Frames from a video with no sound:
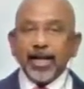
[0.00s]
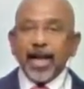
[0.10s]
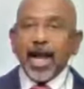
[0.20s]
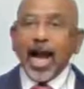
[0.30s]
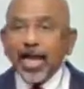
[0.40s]

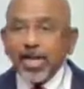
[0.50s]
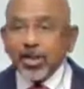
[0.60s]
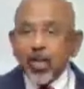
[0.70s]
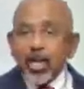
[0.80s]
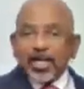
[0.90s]
I had to
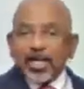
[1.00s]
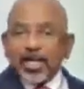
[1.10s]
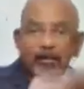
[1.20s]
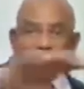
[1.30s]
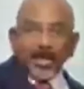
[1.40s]

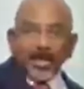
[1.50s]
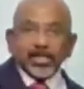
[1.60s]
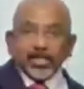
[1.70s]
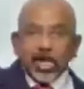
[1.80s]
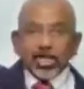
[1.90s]
complete
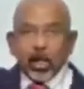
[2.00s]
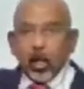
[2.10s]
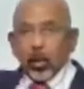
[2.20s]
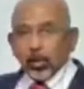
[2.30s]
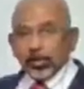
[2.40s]
that
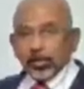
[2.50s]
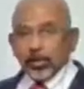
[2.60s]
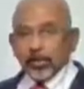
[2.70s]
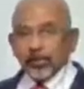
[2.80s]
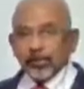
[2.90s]
course
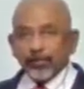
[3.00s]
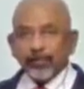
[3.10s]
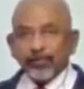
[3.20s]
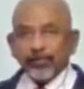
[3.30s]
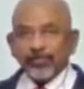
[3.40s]

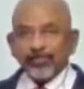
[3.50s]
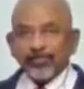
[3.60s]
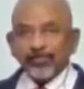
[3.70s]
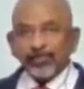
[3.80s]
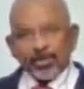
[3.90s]

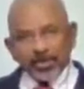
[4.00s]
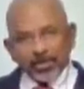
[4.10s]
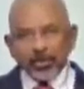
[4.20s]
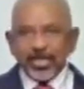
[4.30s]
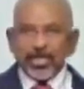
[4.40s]
to reach
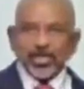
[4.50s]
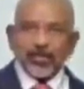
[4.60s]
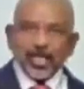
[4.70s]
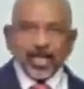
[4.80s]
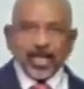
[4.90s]
my
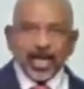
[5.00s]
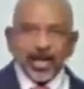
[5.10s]
car.